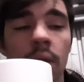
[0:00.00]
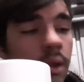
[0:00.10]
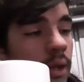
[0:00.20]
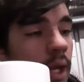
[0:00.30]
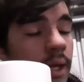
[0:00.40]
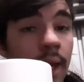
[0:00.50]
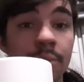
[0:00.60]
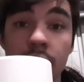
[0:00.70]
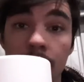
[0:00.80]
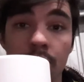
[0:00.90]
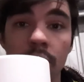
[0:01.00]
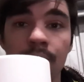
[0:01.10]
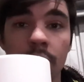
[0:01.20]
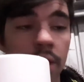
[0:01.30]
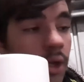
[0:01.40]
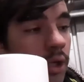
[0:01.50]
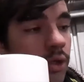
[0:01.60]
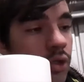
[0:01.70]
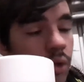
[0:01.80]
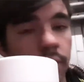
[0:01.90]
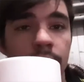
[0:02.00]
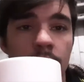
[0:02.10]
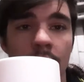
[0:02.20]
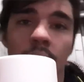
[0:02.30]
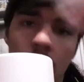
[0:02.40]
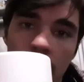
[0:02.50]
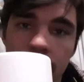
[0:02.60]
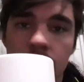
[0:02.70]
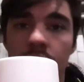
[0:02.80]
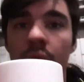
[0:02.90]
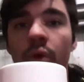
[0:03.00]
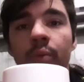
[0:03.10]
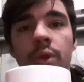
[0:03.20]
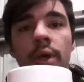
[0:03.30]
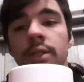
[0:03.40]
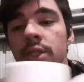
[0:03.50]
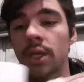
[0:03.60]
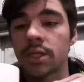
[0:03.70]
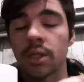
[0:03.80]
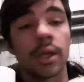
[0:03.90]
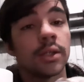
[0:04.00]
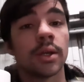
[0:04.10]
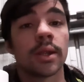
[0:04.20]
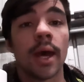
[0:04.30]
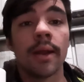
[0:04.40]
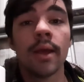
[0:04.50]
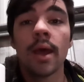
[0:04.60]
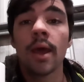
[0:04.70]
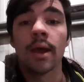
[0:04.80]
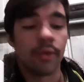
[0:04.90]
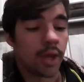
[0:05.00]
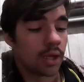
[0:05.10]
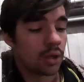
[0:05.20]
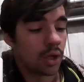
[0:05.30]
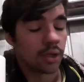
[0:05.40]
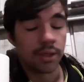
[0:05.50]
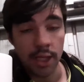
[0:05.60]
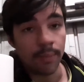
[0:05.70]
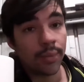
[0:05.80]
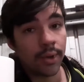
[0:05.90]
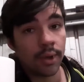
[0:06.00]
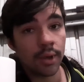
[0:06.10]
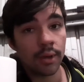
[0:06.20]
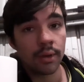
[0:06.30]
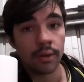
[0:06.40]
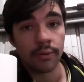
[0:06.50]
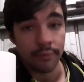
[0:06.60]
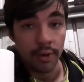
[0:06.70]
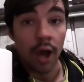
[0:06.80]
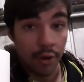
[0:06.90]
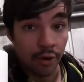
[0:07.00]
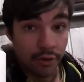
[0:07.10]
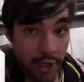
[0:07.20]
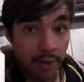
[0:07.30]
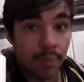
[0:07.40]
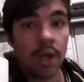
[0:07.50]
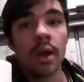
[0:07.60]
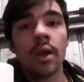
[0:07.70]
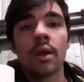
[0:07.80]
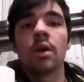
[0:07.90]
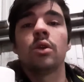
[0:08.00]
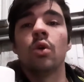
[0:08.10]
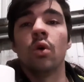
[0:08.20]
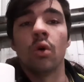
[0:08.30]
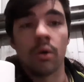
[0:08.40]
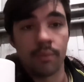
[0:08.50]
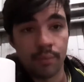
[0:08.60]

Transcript: They keep separate, and you can sort of cut lines through them with like sticks and things like that, and then you can hydro dip your,